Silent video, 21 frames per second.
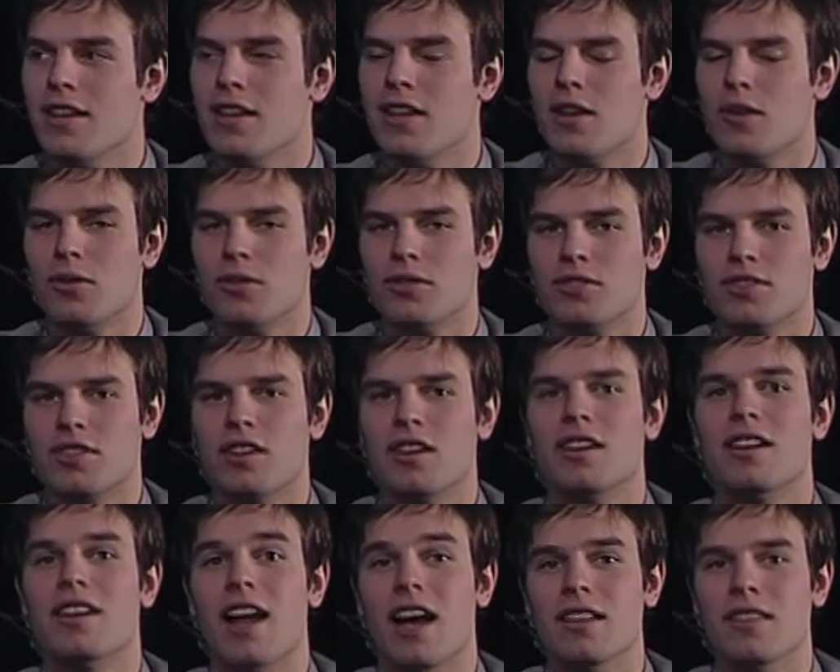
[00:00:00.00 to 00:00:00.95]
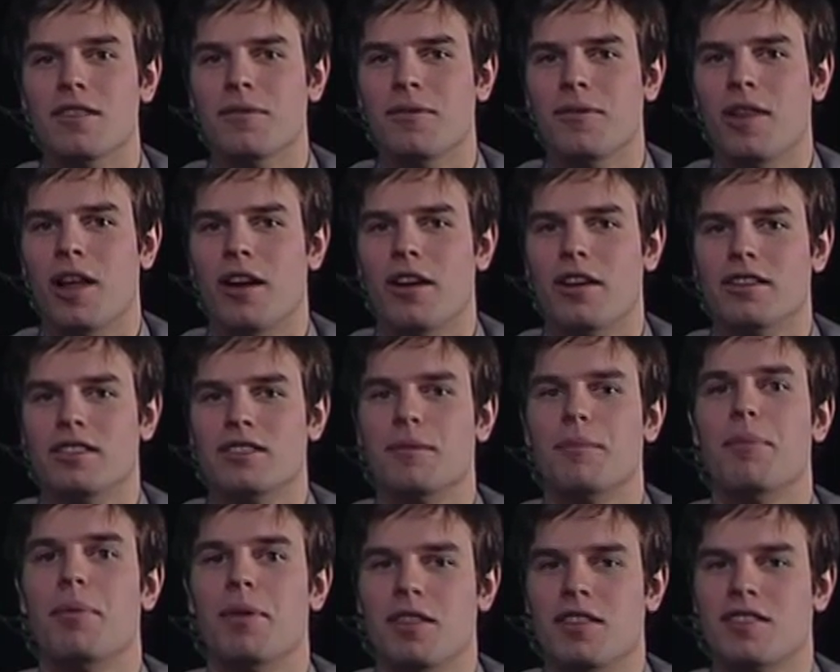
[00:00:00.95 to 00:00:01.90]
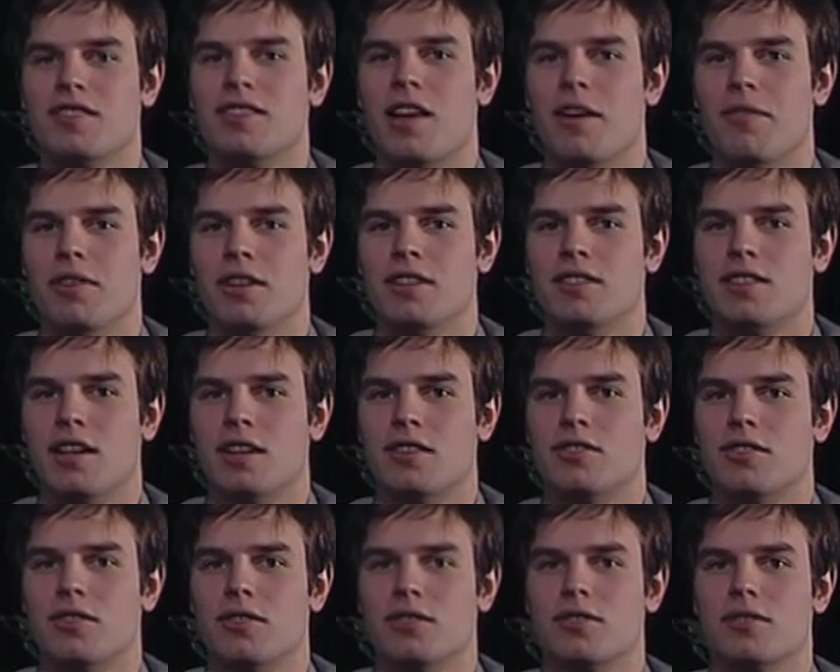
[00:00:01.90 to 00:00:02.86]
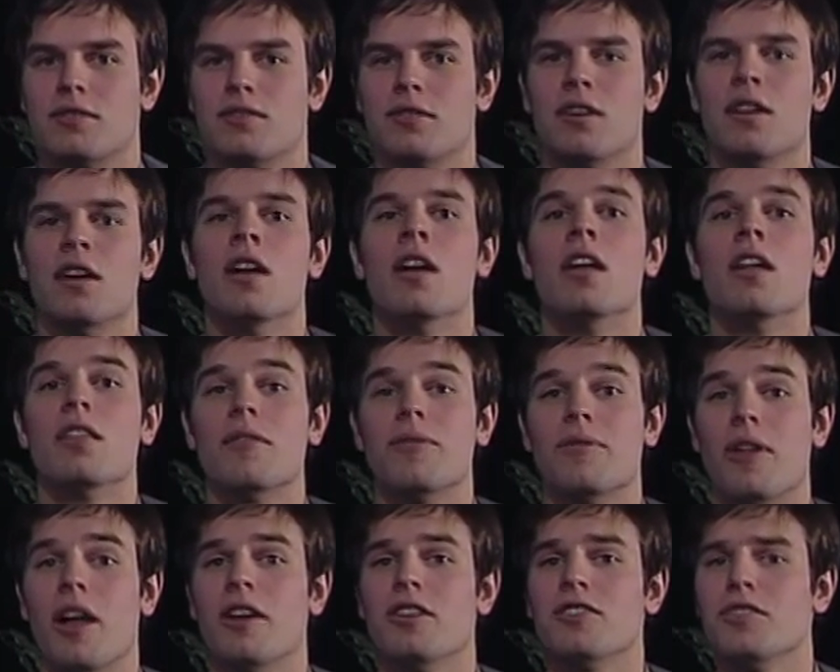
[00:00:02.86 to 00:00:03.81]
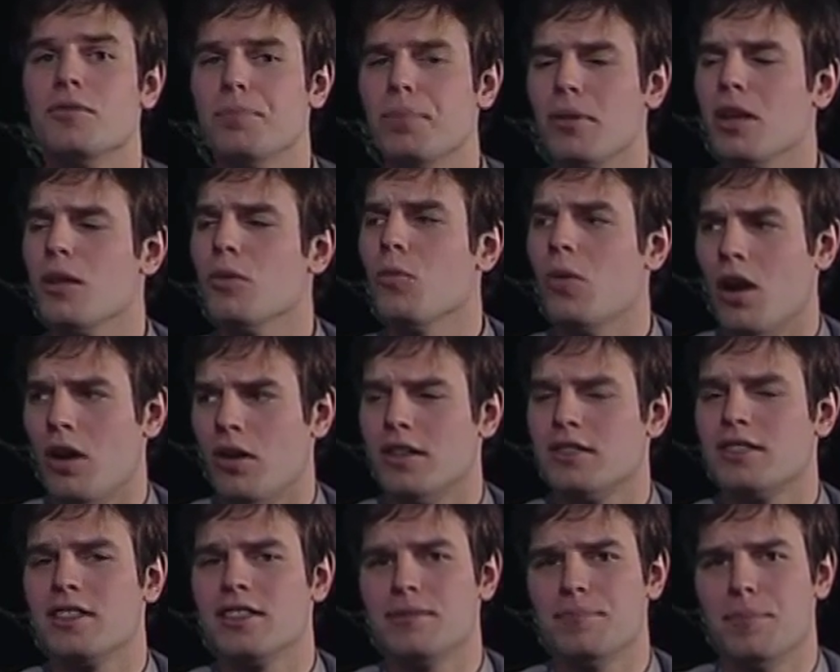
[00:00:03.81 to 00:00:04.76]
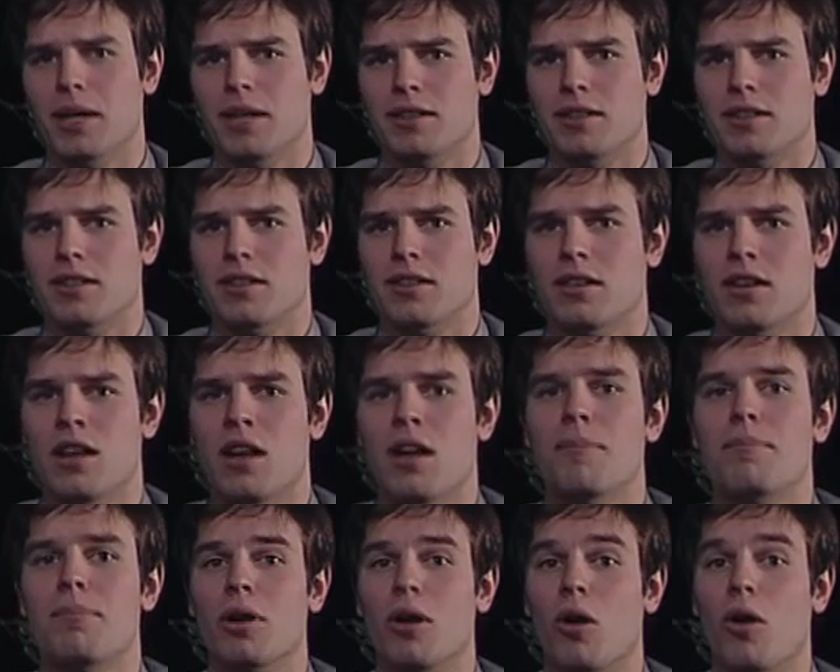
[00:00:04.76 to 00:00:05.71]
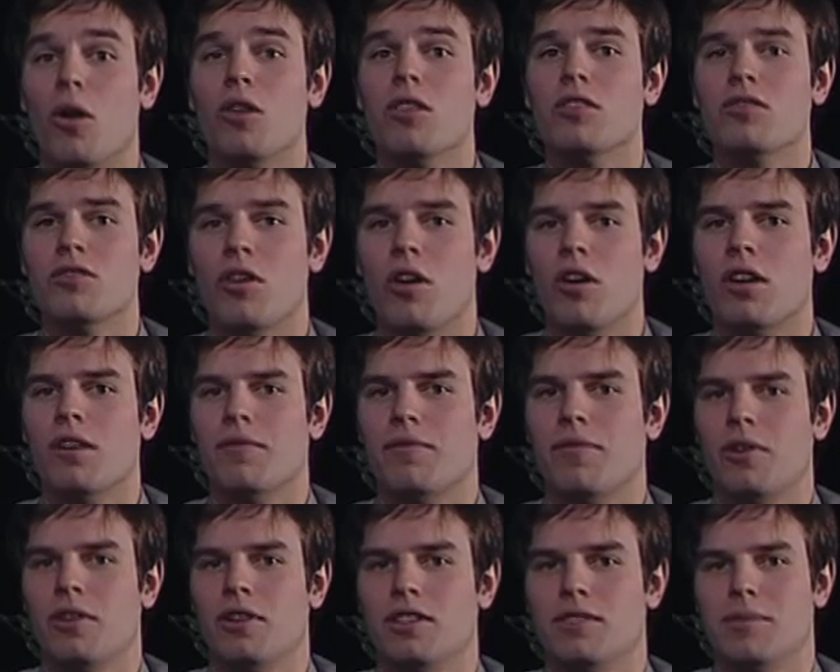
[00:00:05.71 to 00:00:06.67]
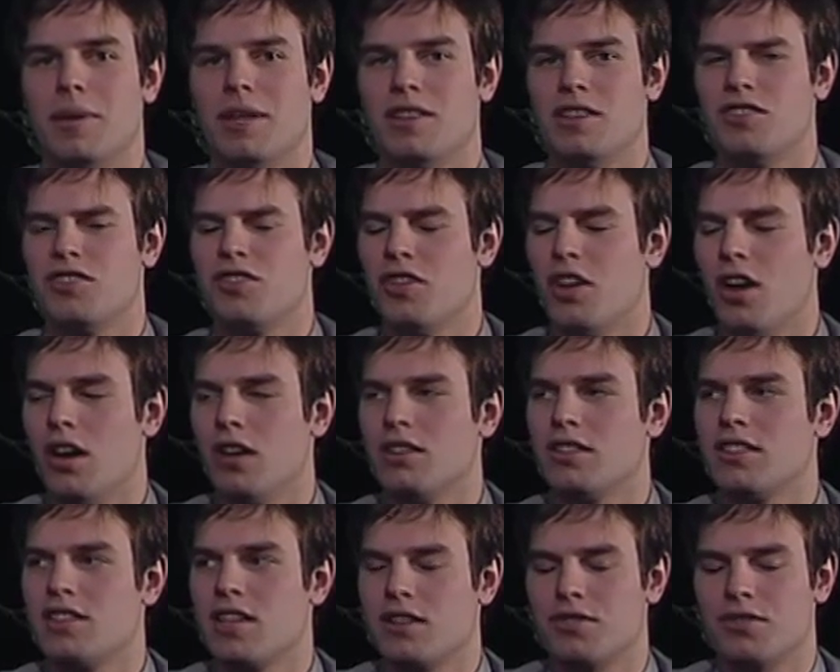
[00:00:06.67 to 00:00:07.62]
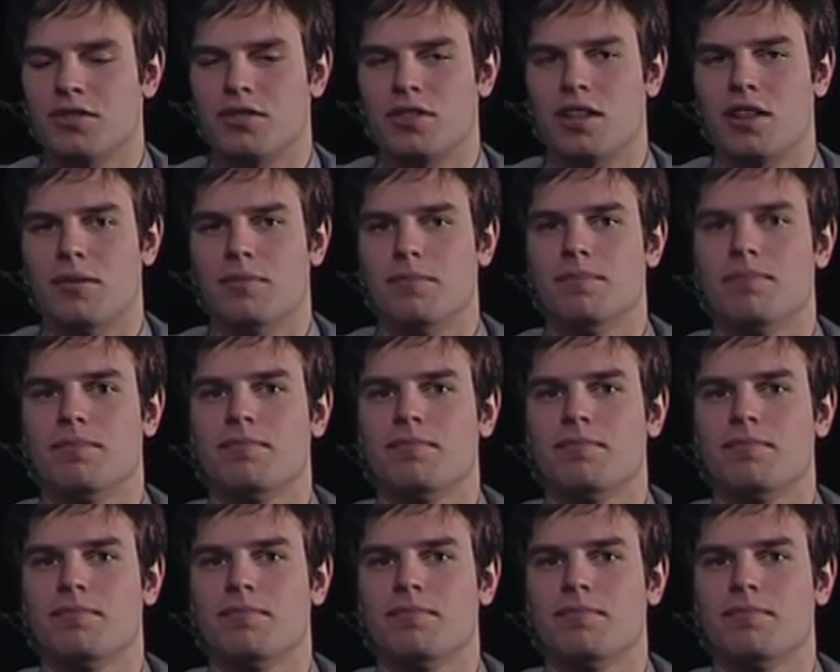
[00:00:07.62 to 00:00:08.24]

Eagles, not the Flyers, but the 76ers? The Flyers are playing well as expected, but all the talk in Philly is about this young Sixers team.